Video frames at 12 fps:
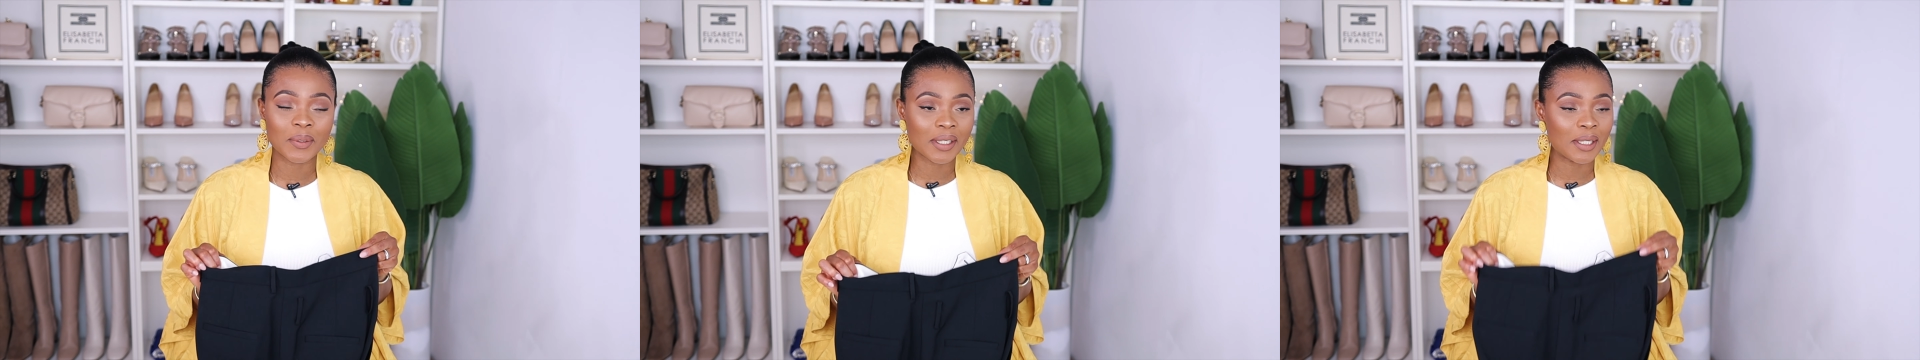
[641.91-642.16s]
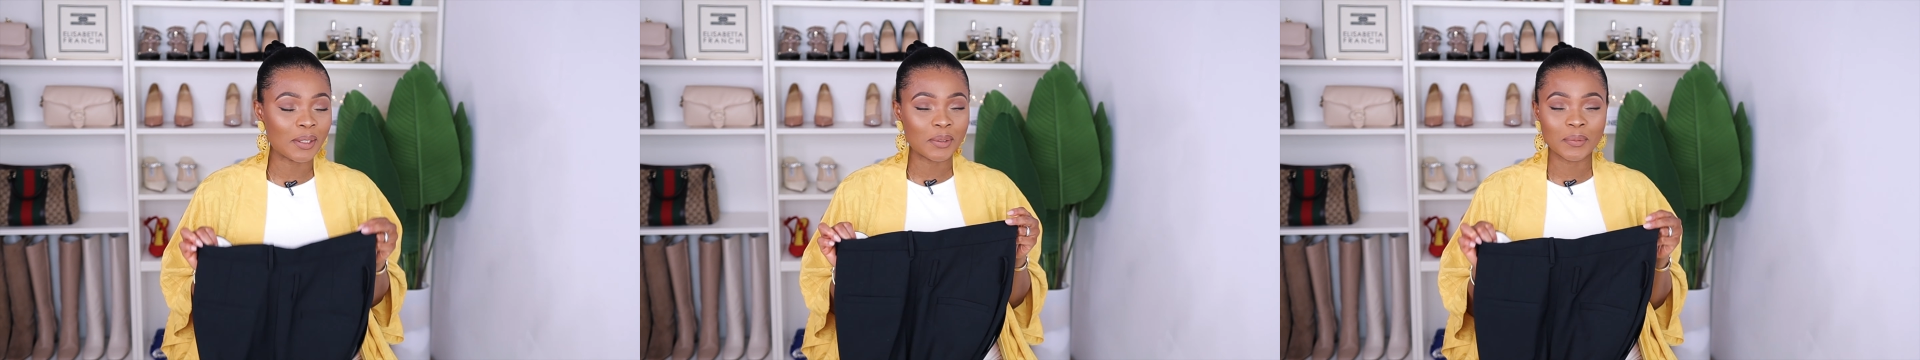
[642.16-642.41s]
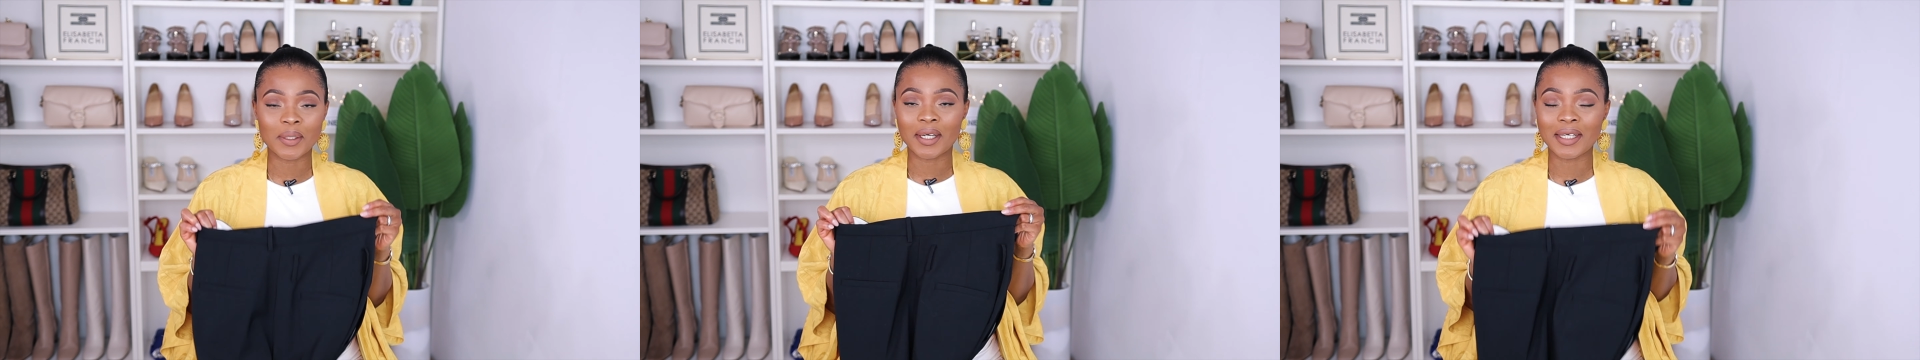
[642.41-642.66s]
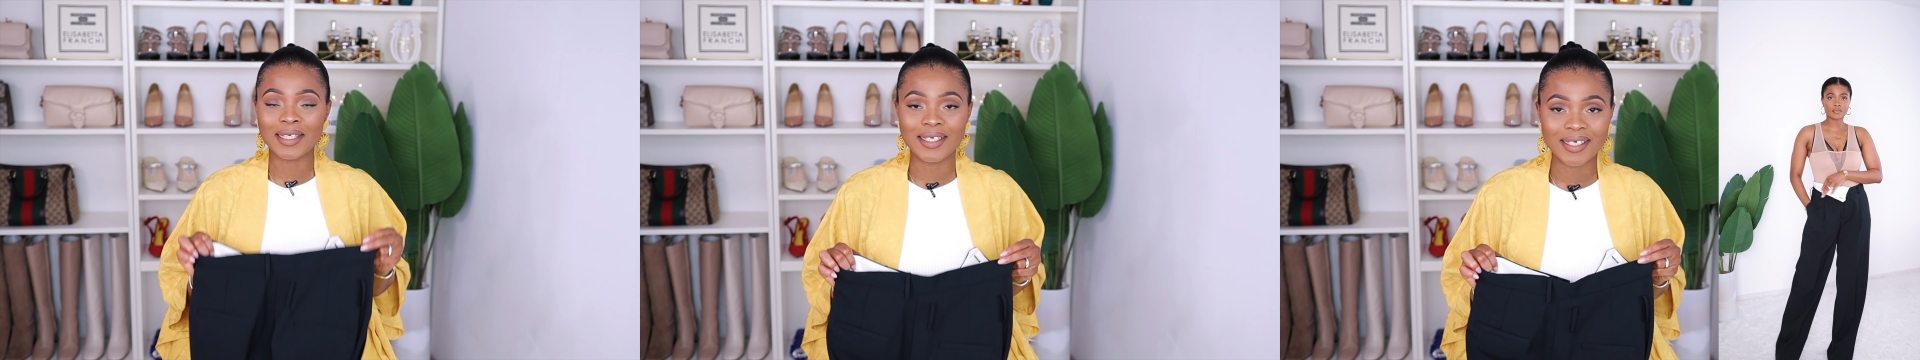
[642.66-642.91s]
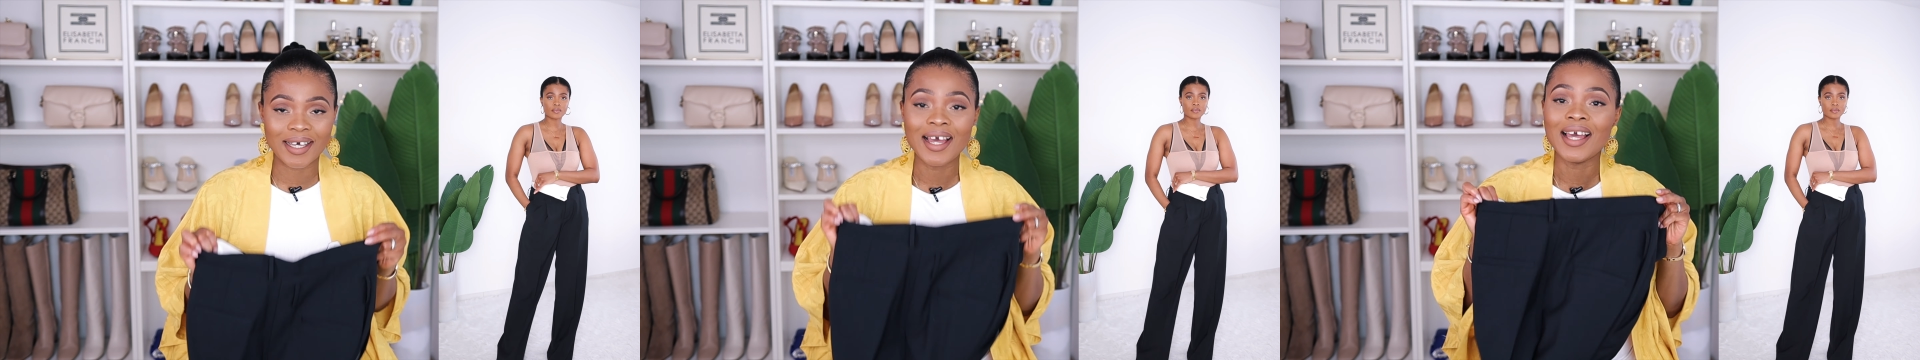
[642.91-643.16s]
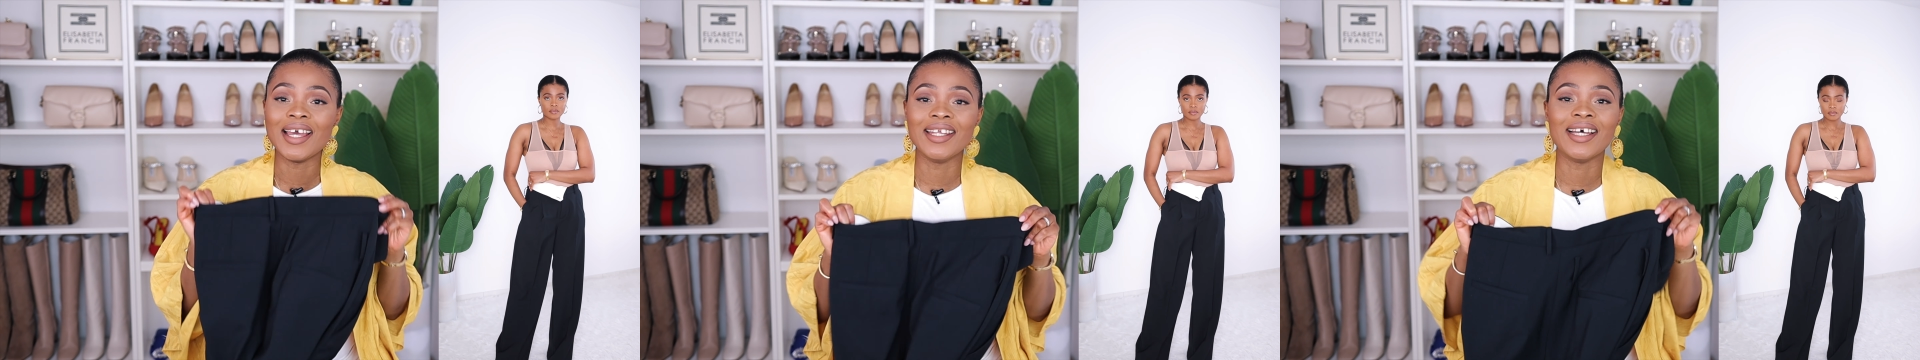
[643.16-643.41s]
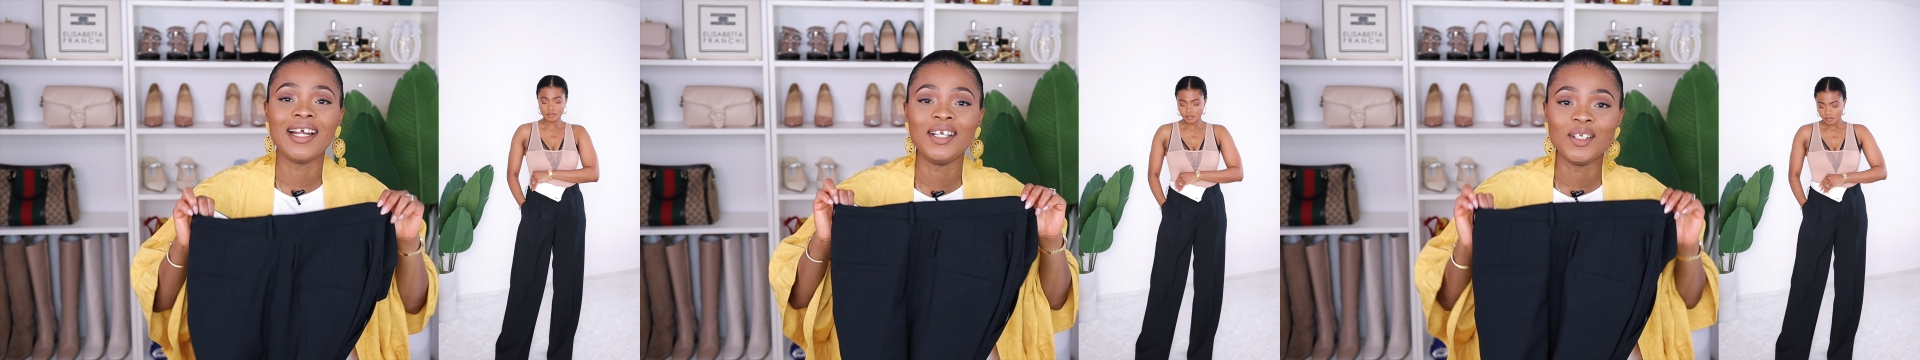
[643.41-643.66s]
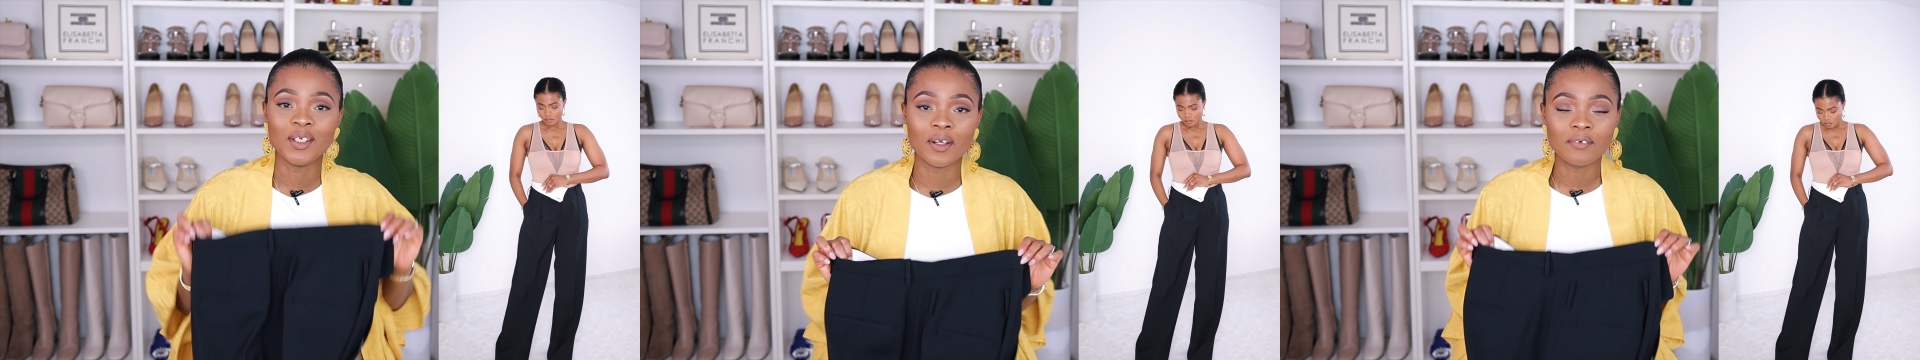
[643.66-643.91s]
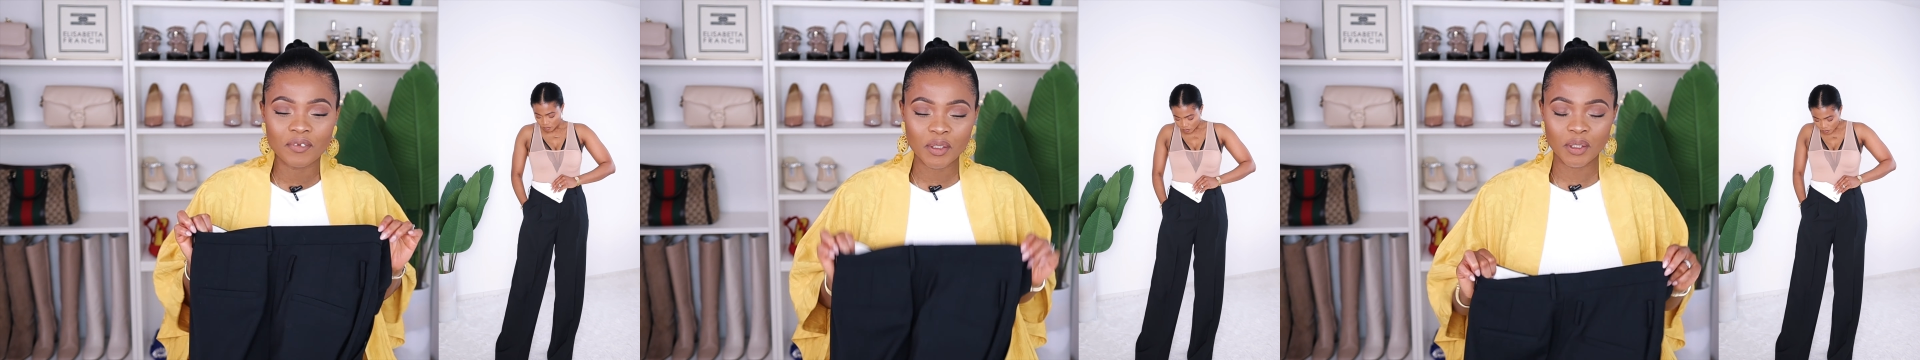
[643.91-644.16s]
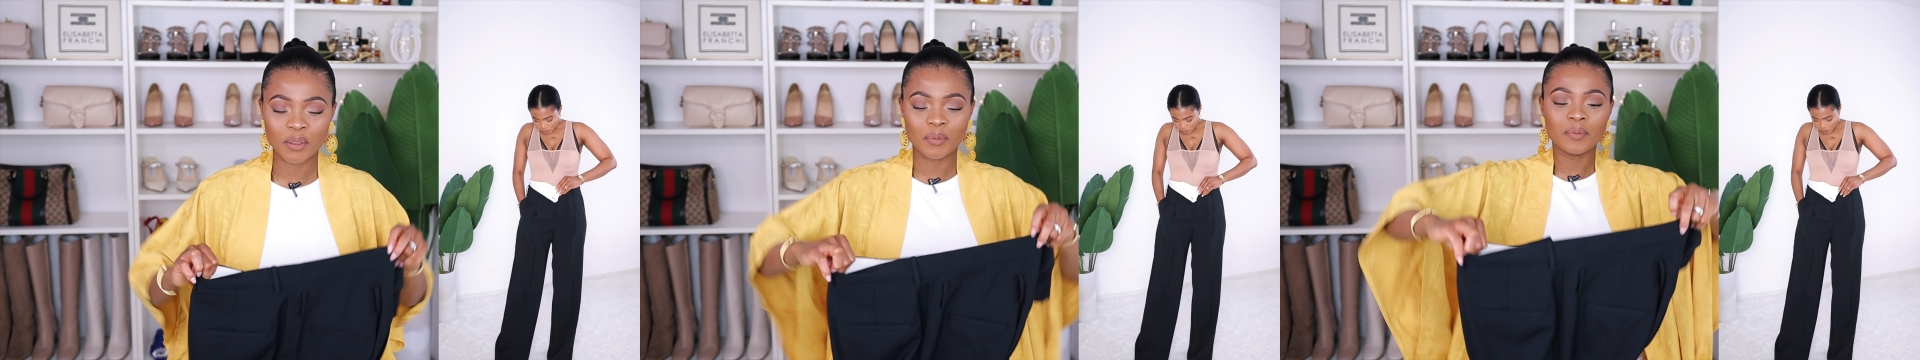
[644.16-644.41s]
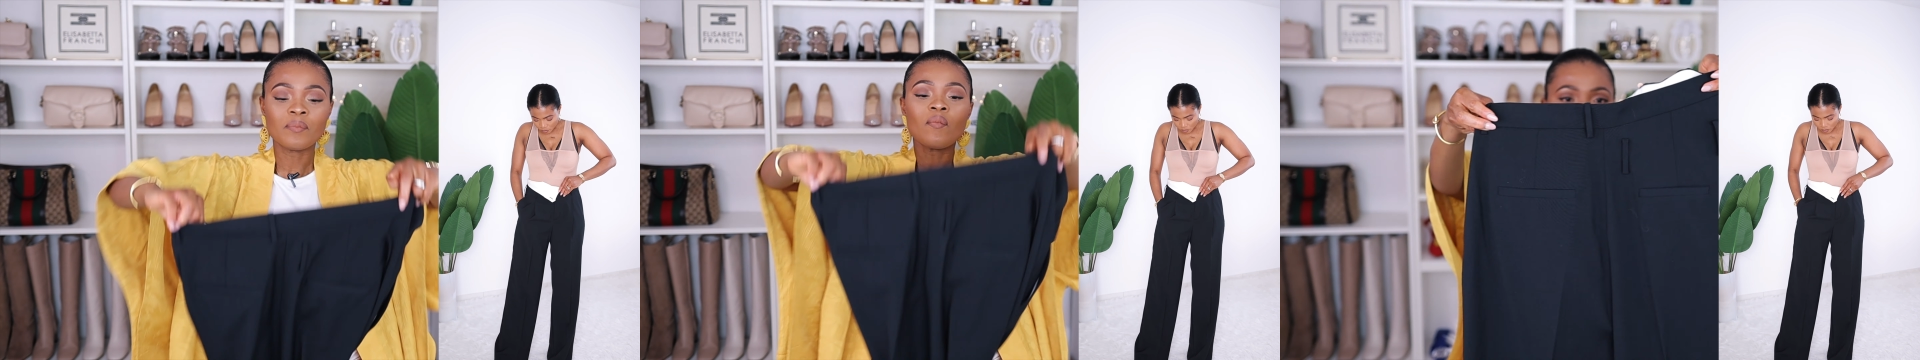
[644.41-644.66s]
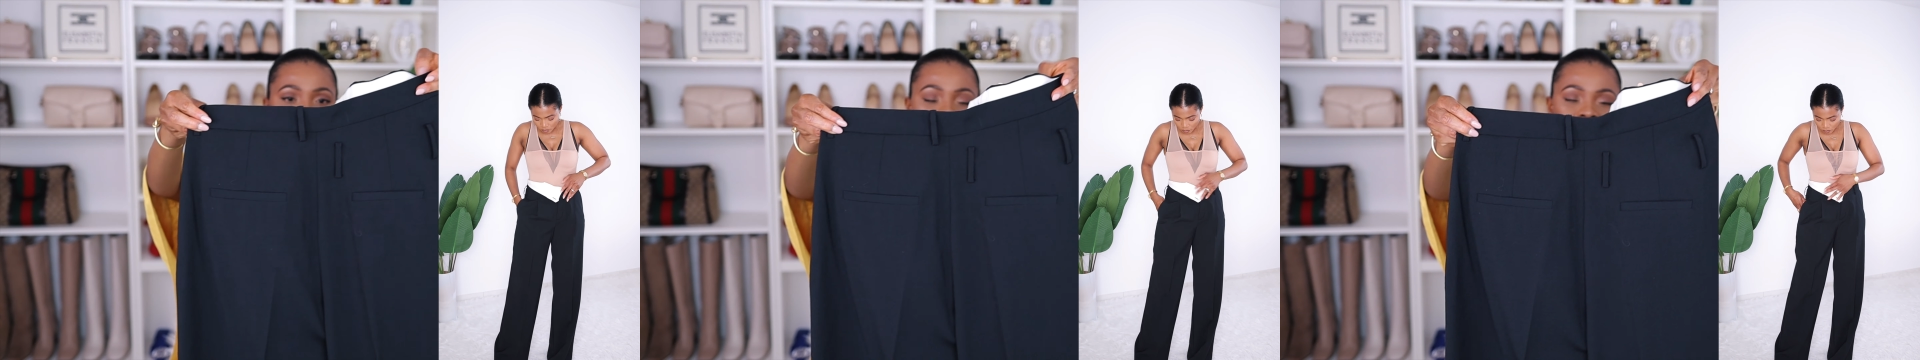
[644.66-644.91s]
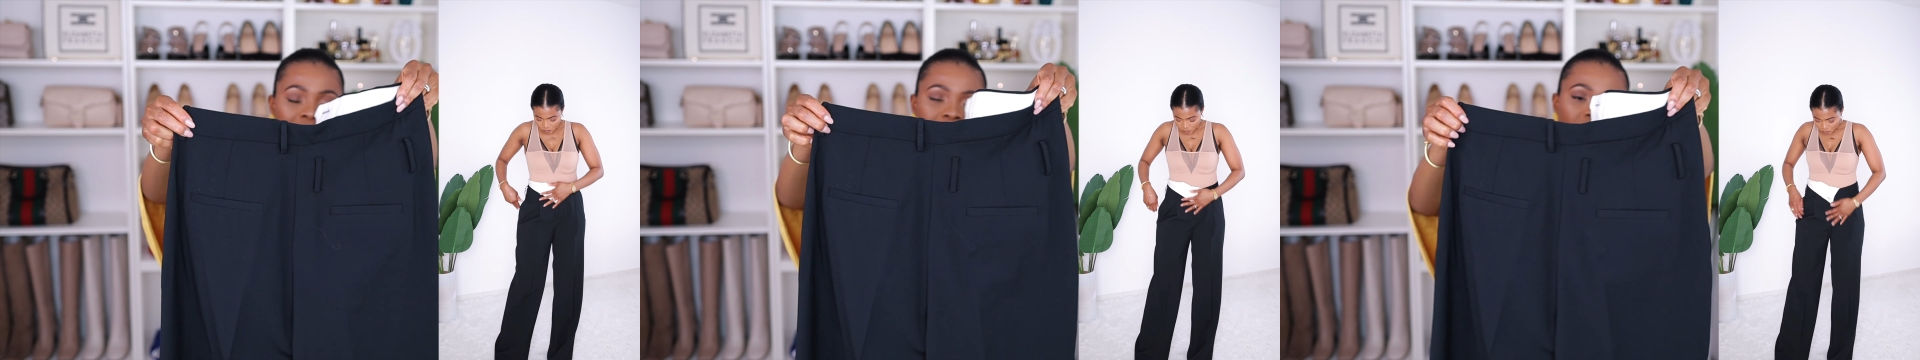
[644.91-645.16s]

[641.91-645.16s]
okay, you are here and I love you. It's that